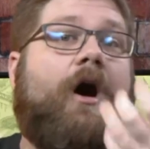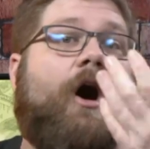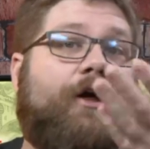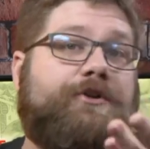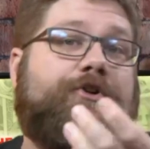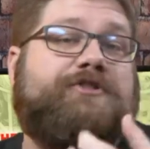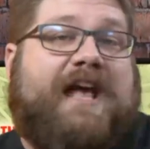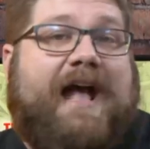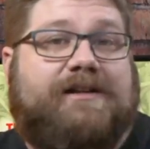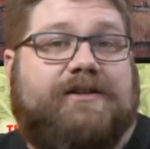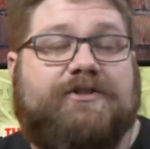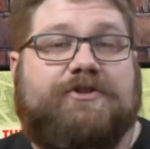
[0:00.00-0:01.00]
on your
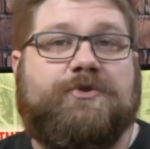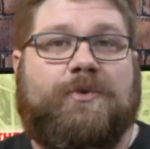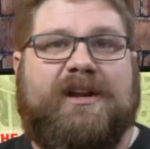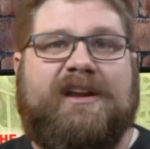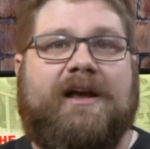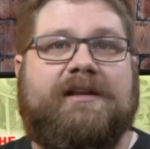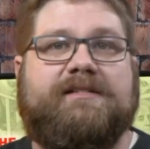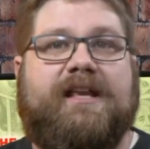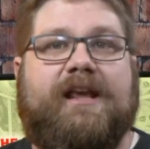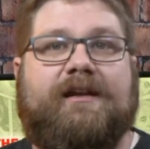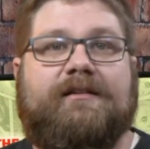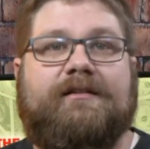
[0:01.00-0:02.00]
taxes in
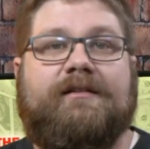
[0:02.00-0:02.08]
2019.